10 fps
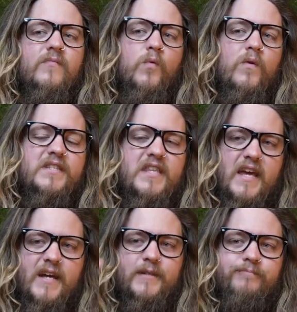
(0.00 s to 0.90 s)
What's
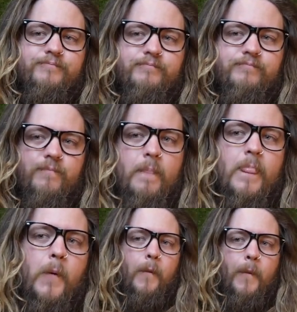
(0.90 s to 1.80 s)
the um
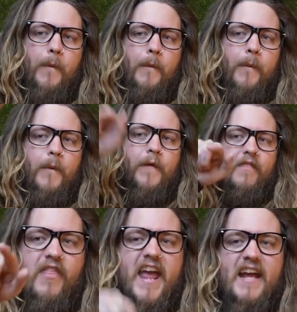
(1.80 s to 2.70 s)

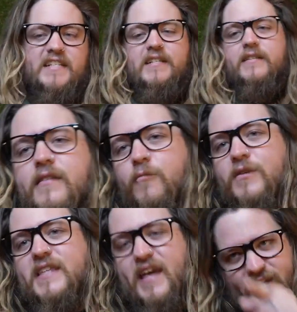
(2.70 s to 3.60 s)
that?
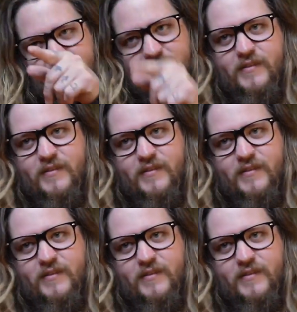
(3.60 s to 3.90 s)
What's that?